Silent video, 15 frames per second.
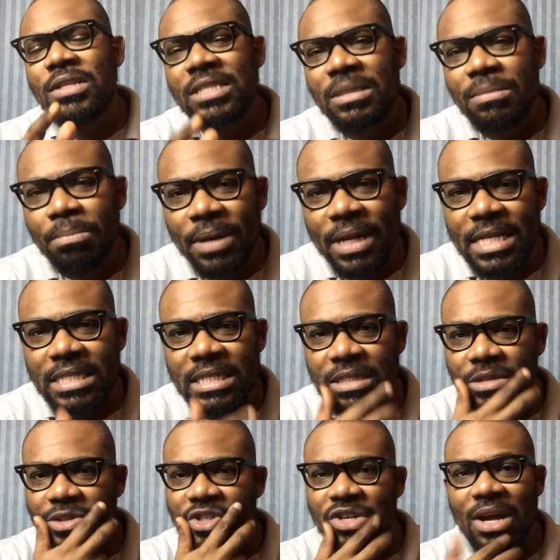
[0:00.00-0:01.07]

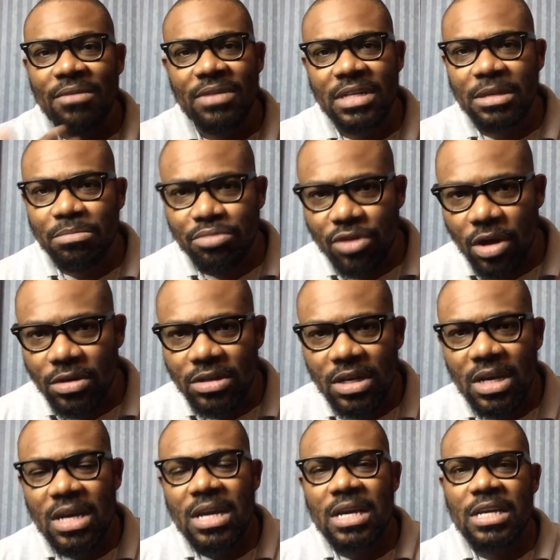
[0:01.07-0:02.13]
contemplating on traveling
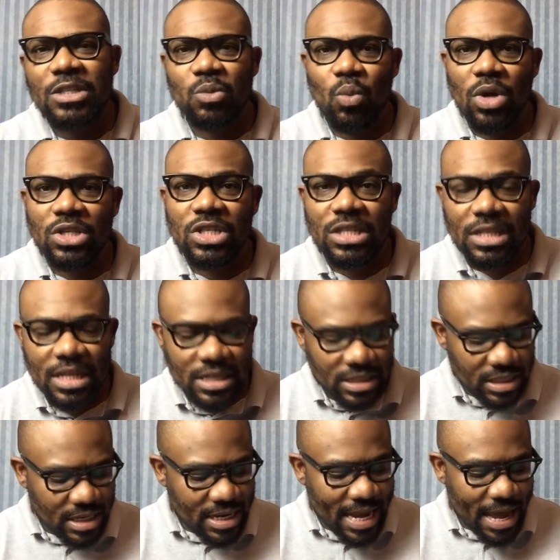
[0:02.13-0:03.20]
abroad is watching
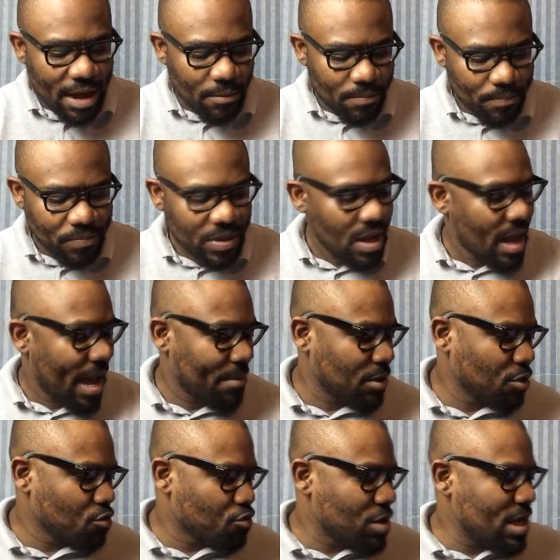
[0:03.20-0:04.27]
this. Now, I'm
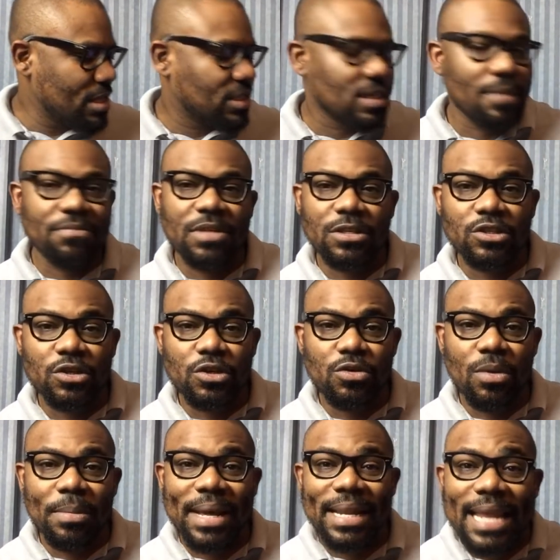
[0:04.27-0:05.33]
going to read something to
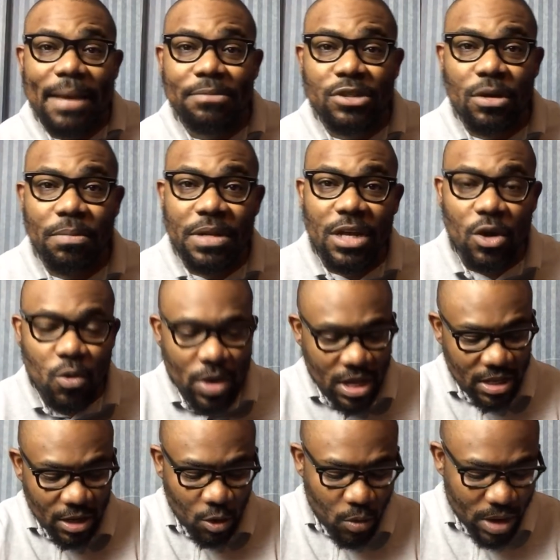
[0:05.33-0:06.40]
you on my laptop in
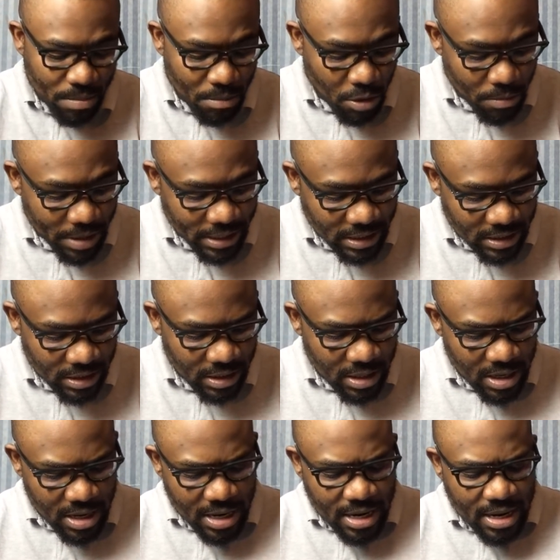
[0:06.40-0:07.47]
a quick moment.
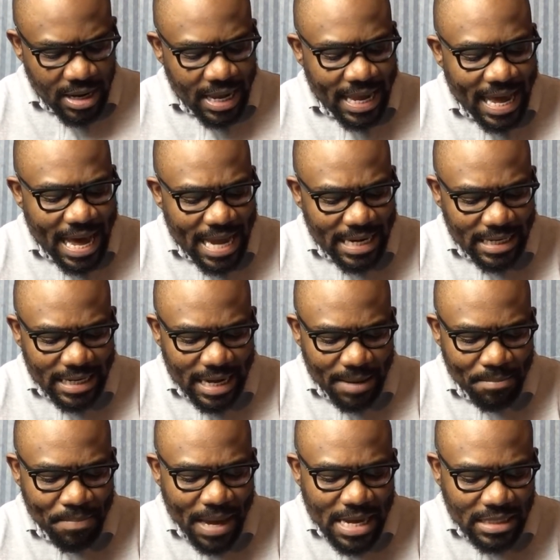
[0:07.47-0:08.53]

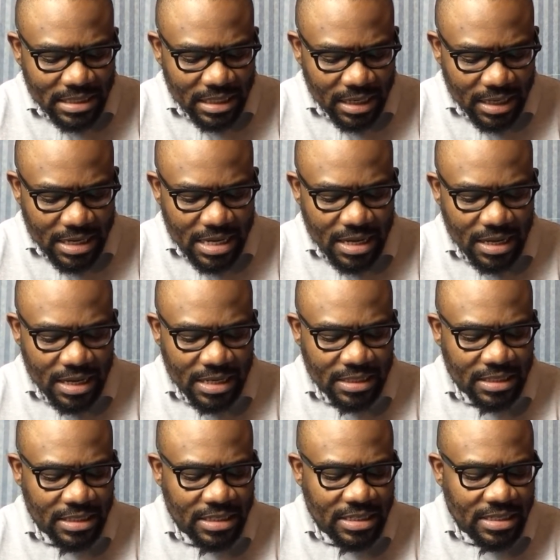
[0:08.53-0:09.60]
Canada basically
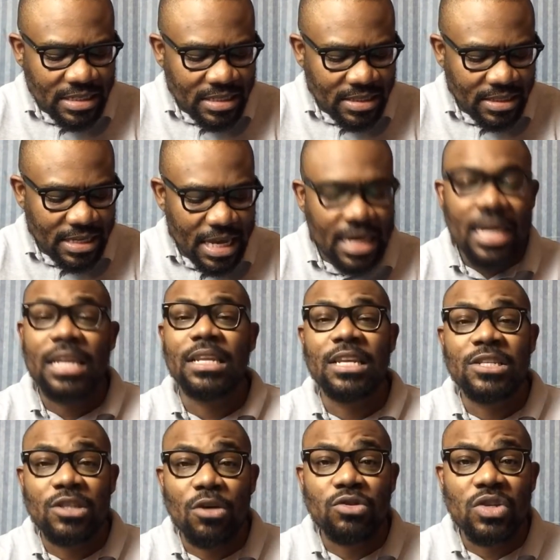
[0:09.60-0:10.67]

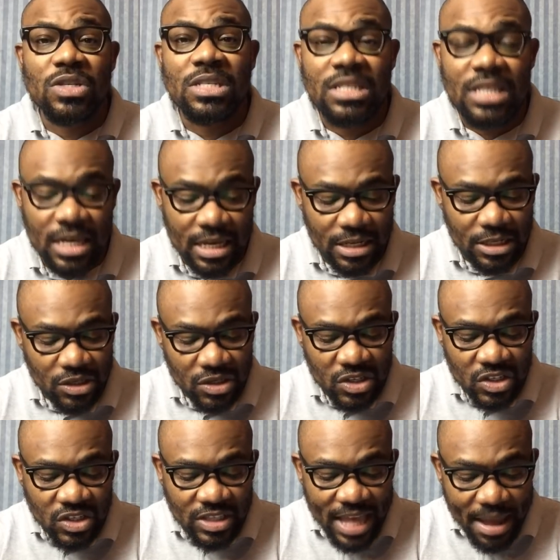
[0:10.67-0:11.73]
is also seeking to
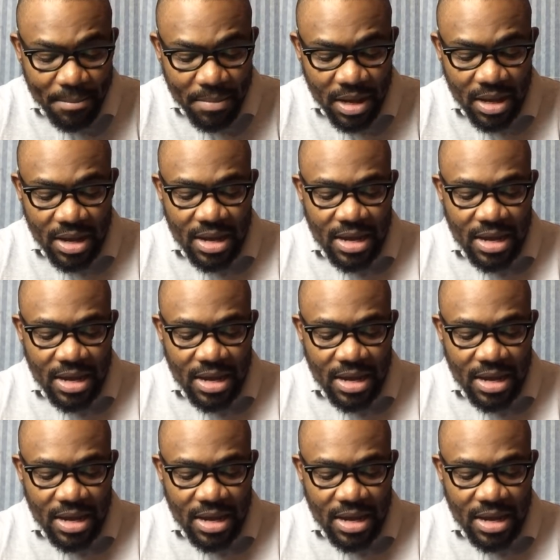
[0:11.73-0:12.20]
stem